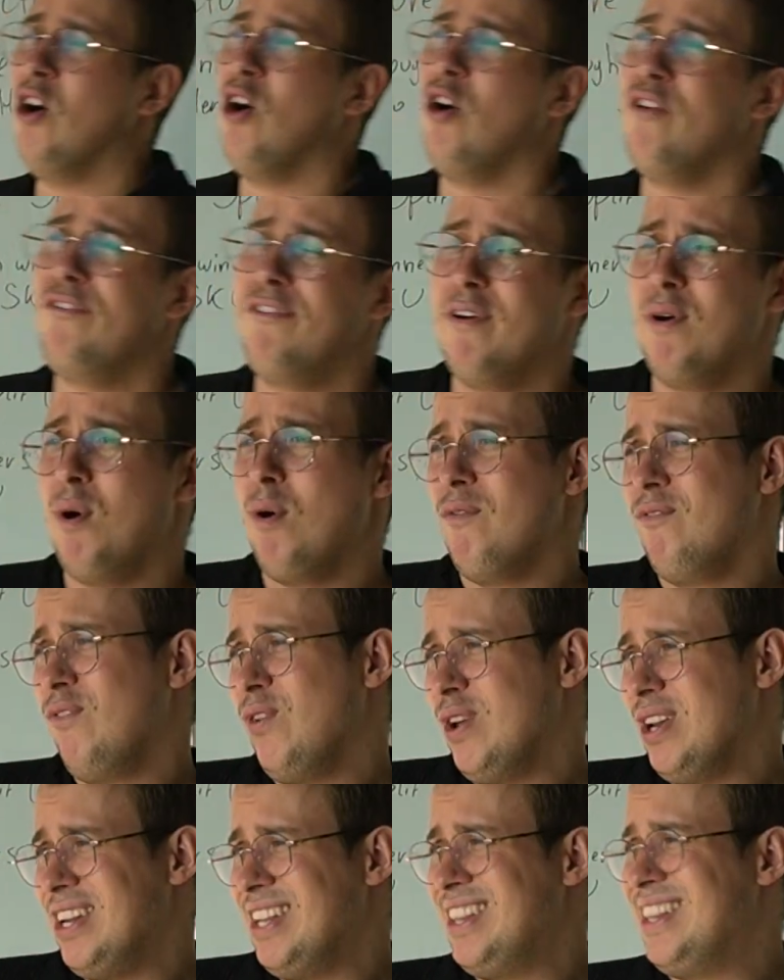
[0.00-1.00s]

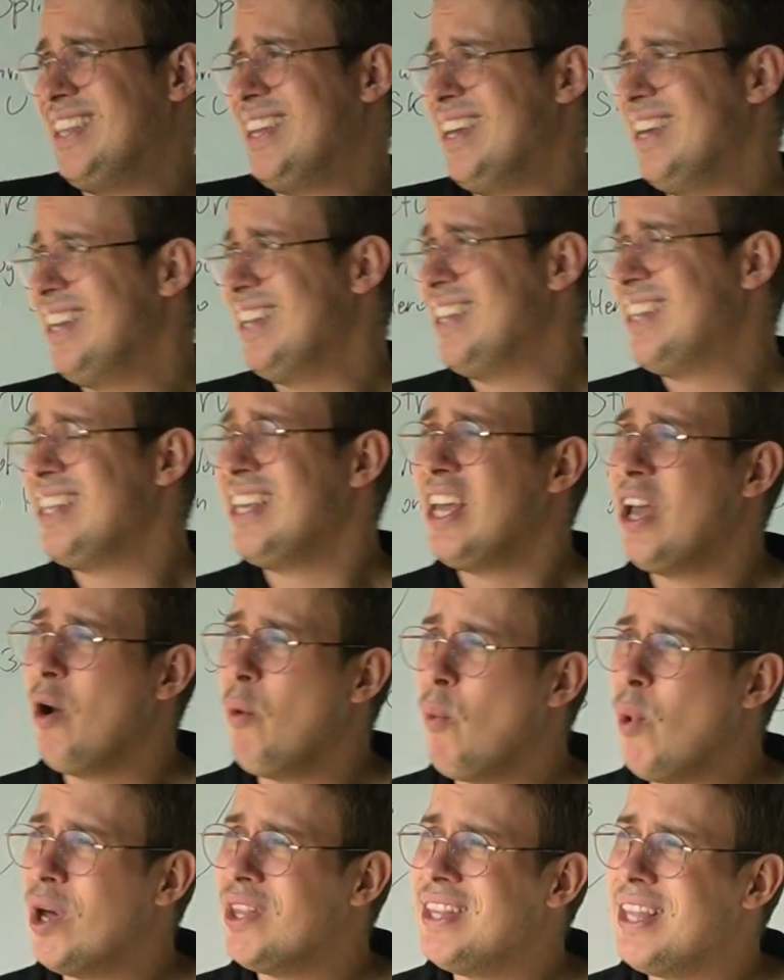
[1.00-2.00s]
volatility.
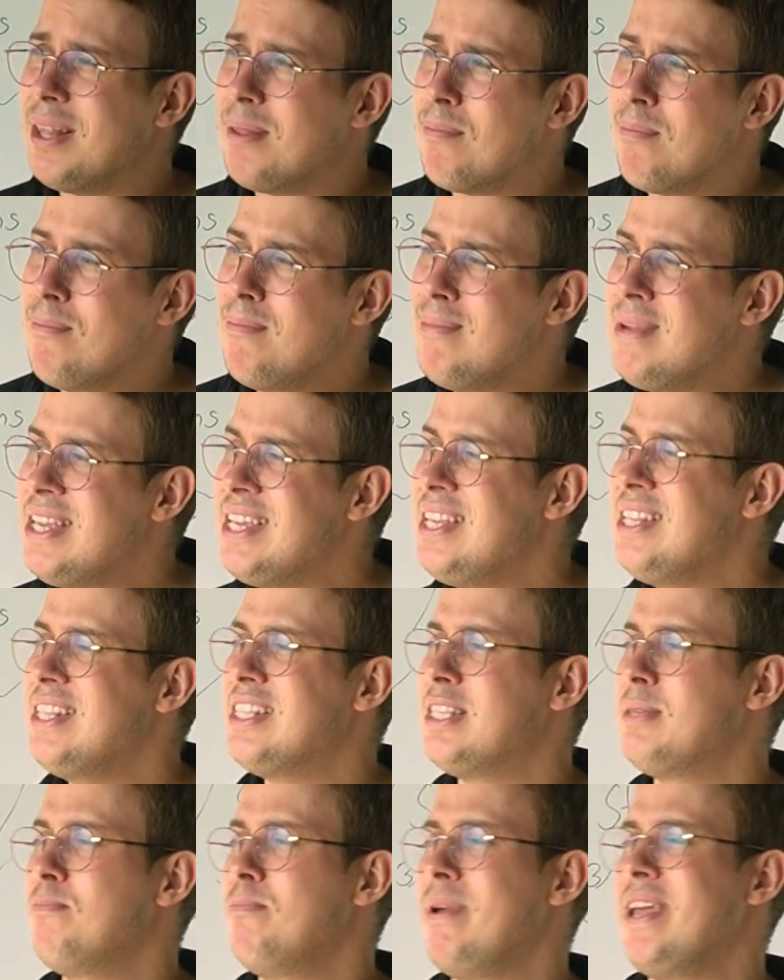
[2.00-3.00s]
And what that
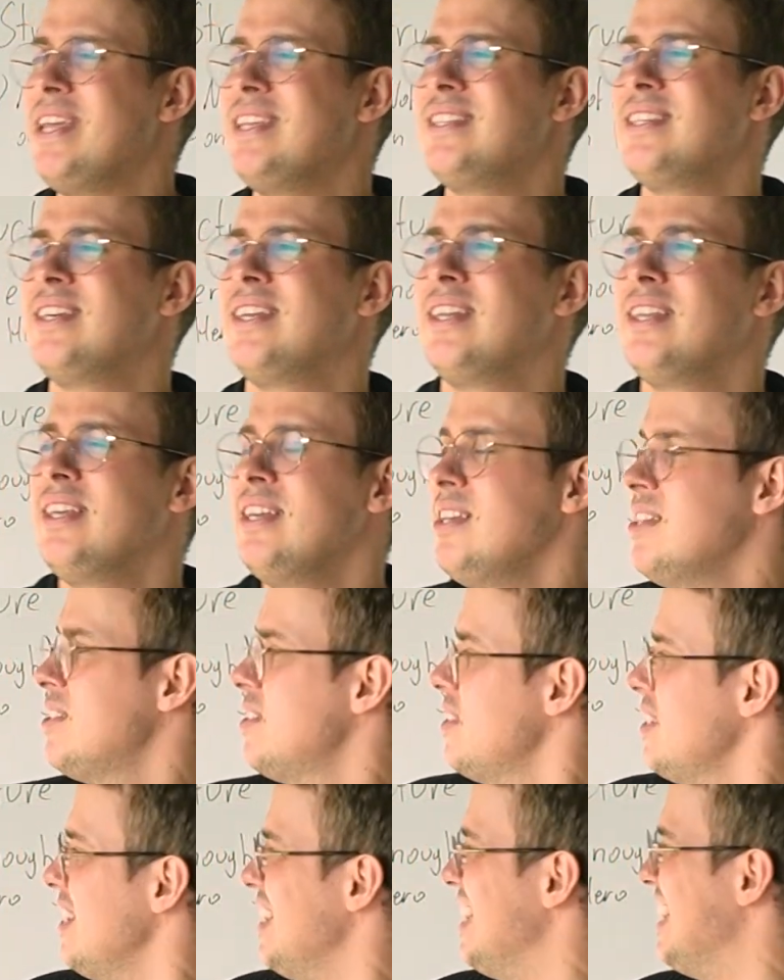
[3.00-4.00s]
means basically
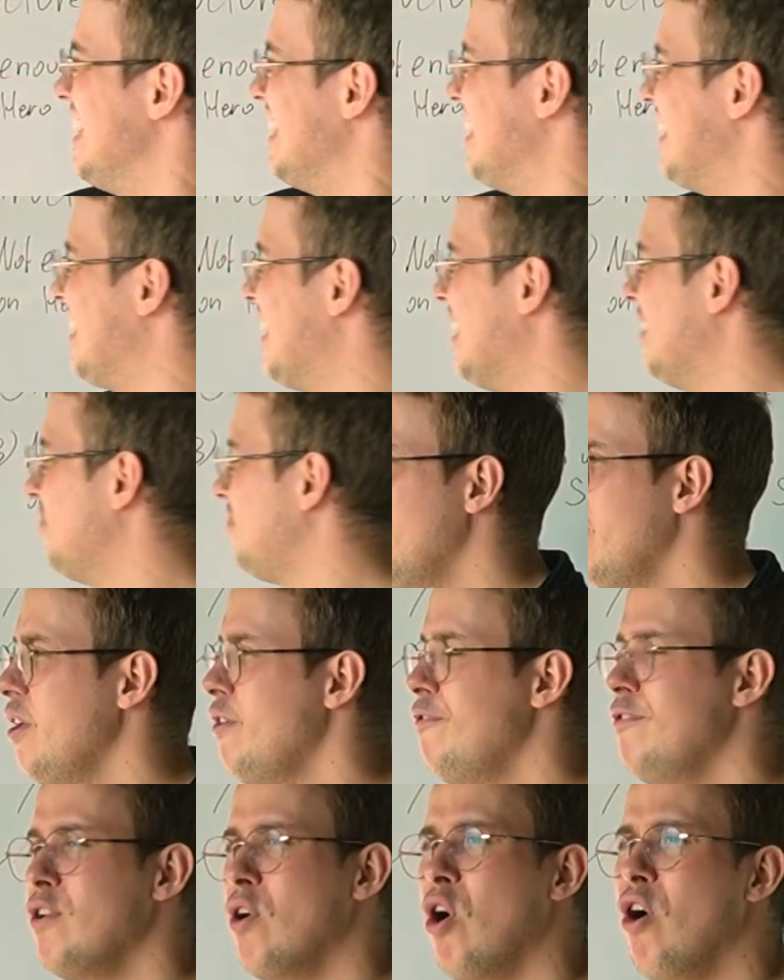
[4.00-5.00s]
is
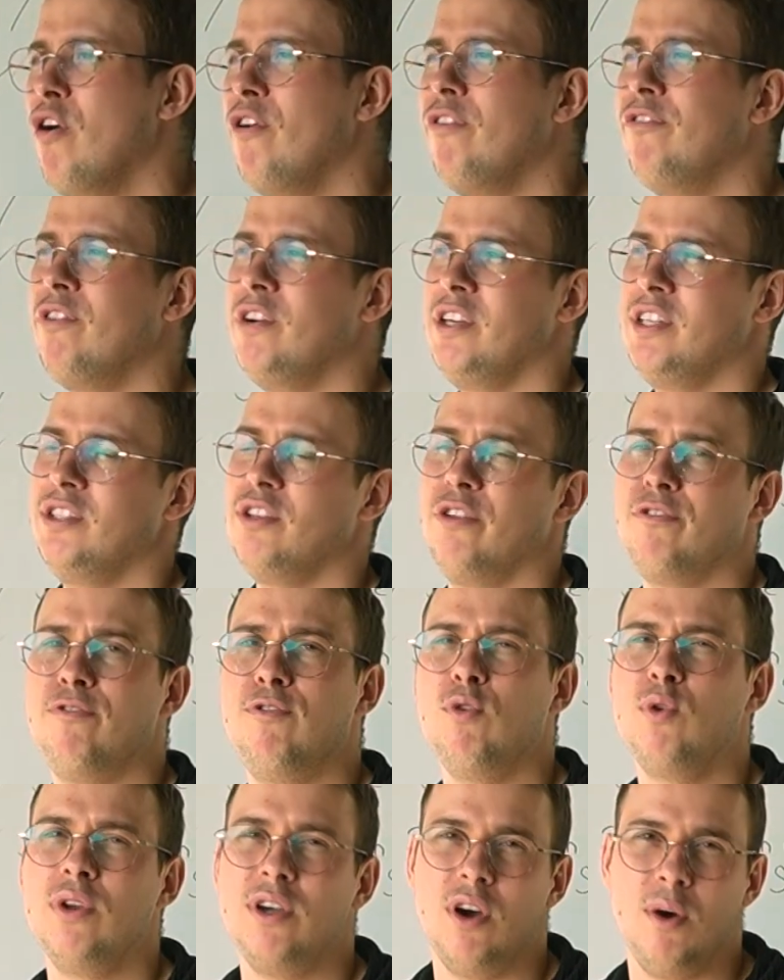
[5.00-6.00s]
if your offer is not
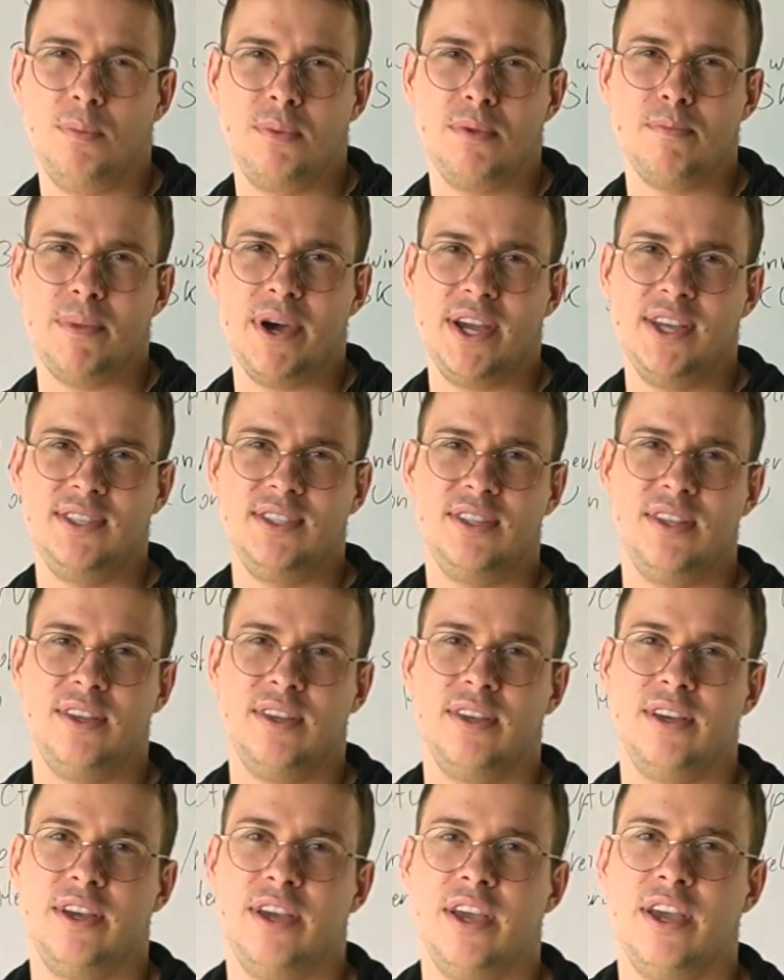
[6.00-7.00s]
fully optimized
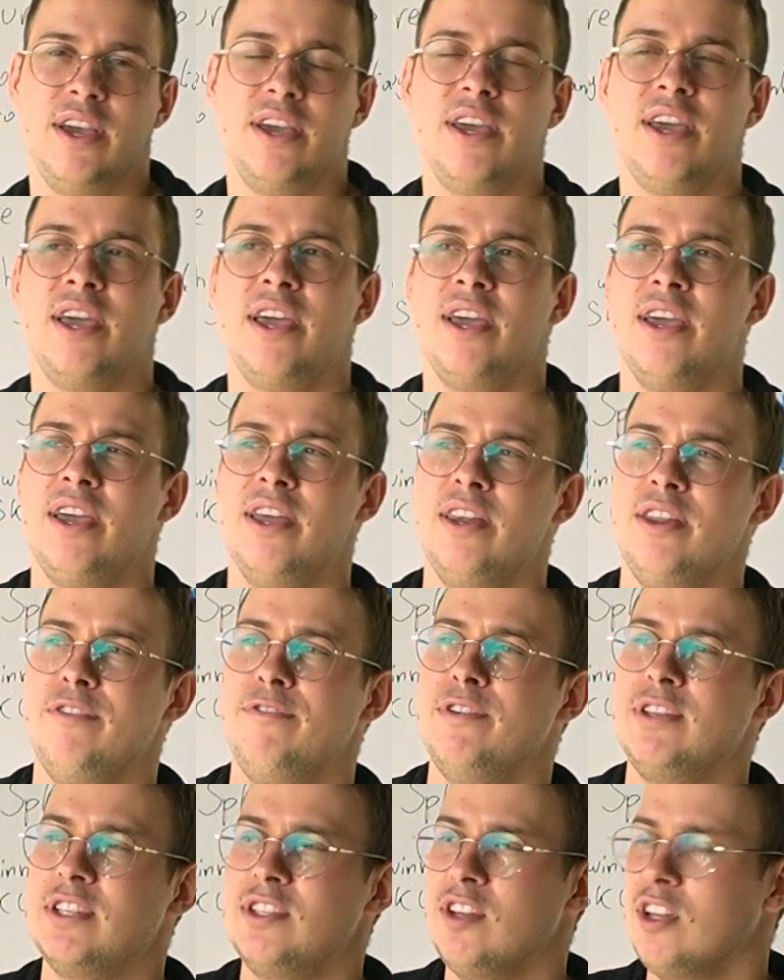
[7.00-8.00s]
and
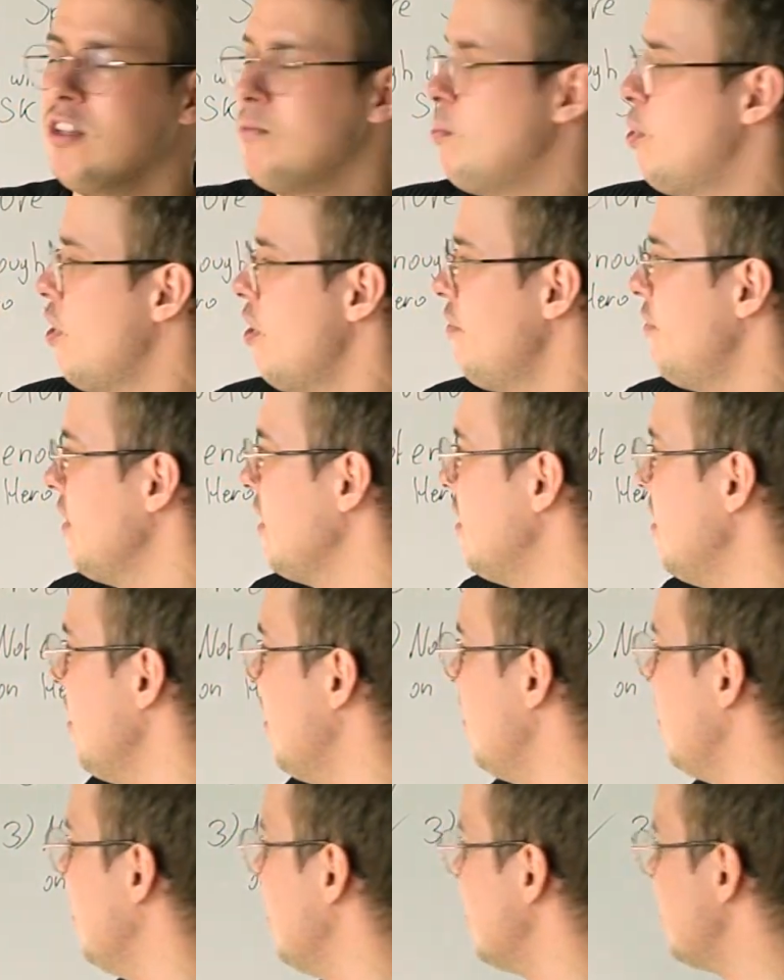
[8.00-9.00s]
if it's not perfect
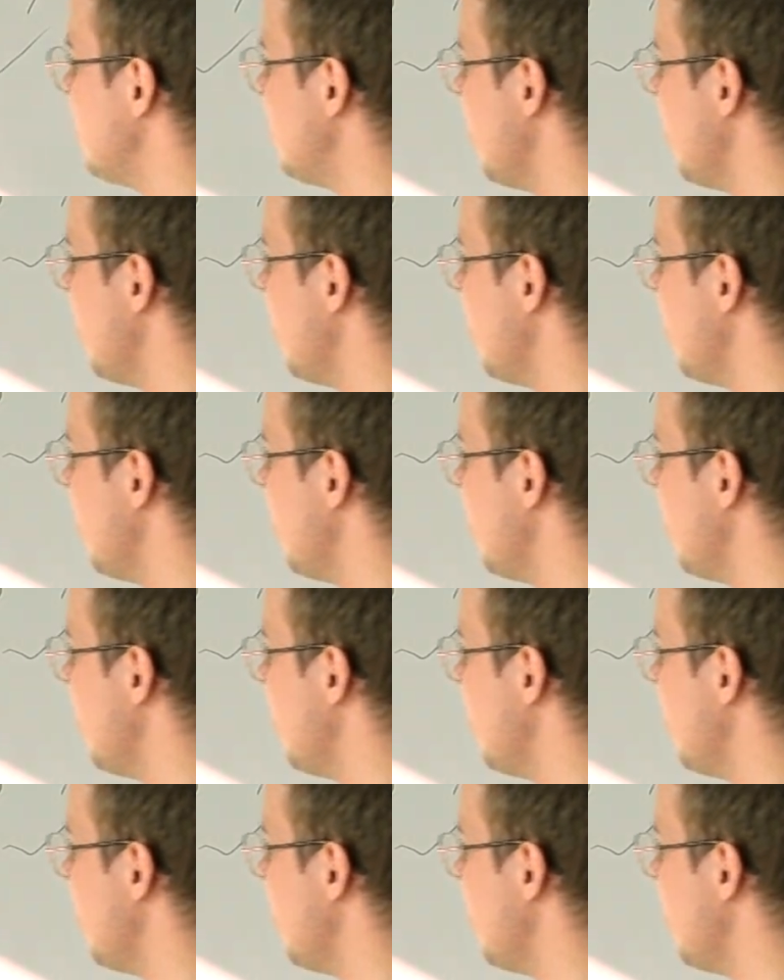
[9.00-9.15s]
yet, let's